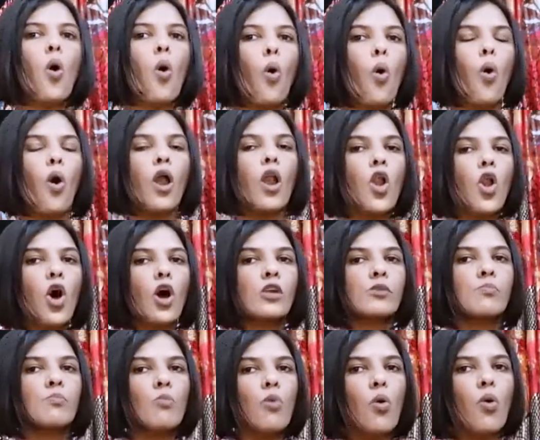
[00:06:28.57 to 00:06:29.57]
or a
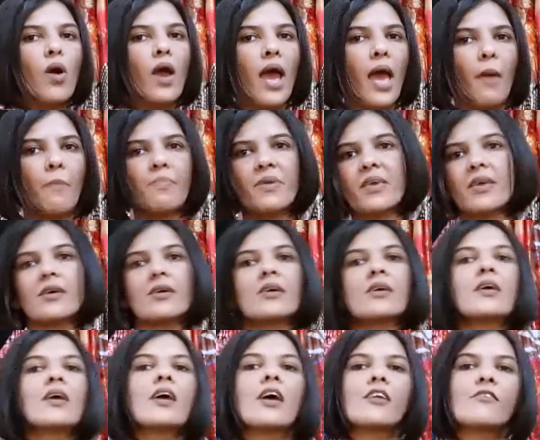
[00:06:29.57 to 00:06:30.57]
lot more
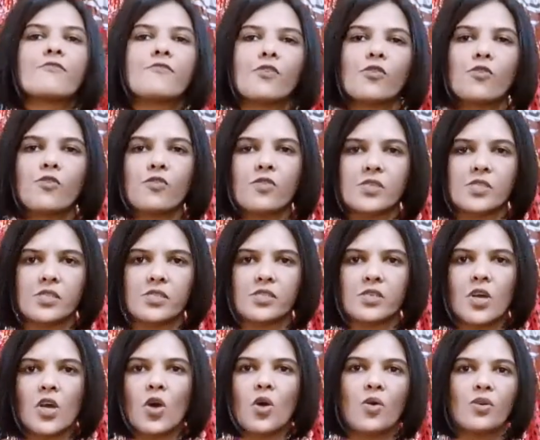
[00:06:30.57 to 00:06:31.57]
happier and fulfilled,